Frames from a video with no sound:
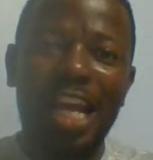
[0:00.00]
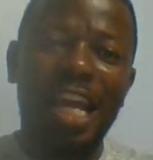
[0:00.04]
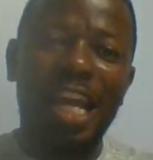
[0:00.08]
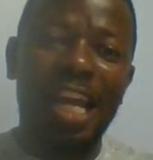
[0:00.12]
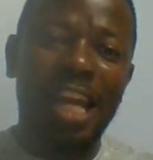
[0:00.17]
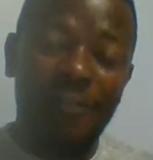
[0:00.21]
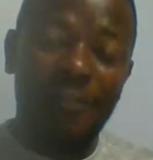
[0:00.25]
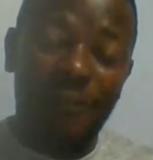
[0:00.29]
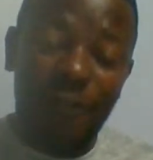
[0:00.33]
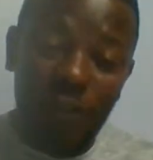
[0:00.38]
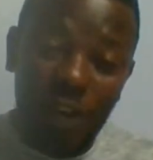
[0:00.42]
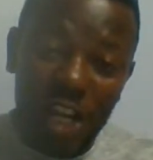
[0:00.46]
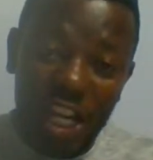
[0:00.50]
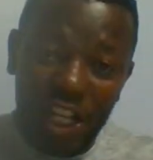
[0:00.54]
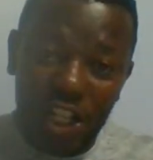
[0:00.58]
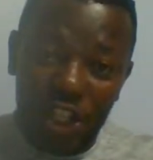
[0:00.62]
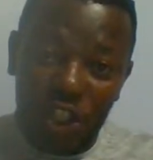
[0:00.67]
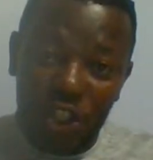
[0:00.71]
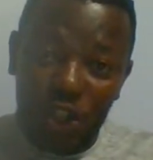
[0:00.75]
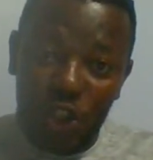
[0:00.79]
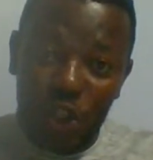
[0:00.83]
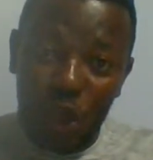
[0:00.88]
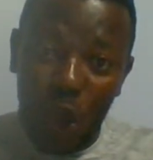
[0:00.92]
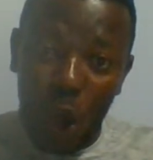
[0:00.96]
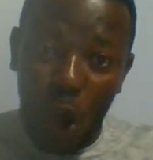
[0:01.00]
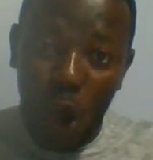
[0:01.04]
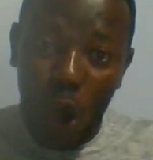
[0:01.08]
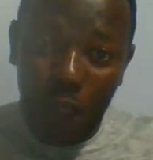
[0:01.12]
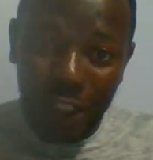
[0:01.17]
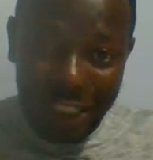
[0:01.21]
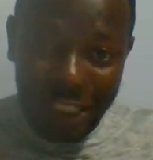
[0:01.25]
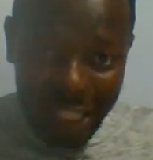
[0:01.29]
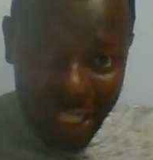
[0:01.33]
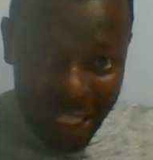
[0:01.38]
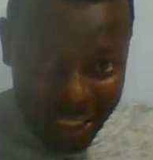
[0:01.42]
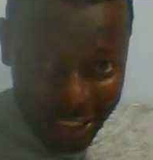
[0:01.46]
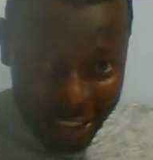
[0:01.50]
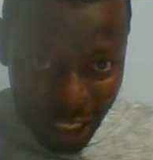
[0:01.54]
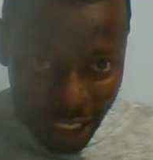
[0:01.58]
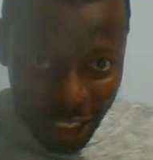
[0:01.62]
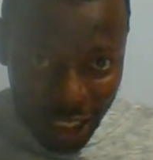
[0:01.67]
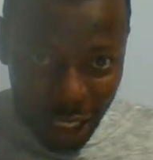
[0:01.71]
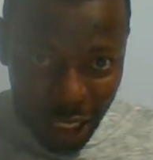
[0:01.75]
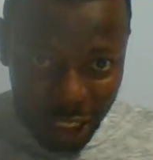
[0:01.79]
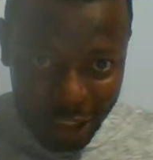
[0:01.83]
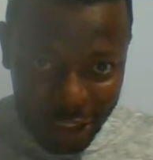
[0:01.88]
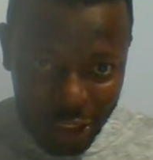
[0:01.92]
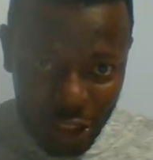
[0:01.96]
If we don't eat a
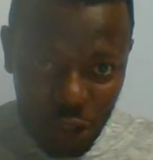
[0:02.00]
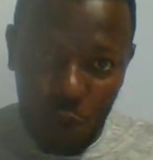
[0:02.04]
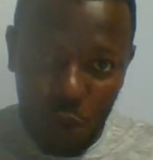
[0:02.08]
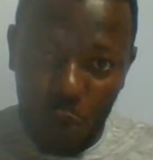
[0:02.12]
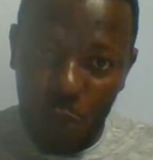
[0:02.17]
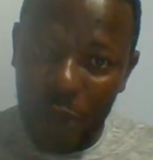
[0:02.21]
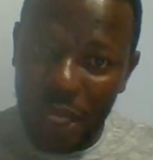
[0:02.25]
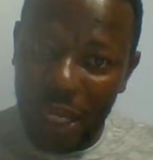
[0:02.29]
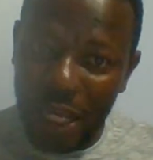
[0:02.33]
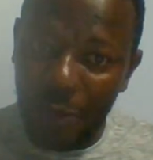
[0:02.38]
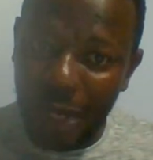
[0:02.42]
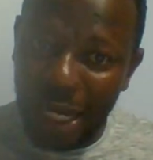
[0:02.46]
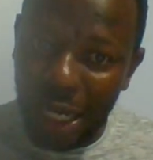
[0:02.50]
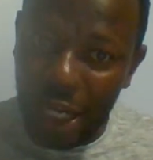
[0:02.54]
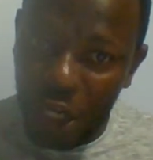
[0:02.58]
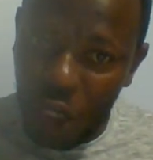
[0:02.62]
lot, we will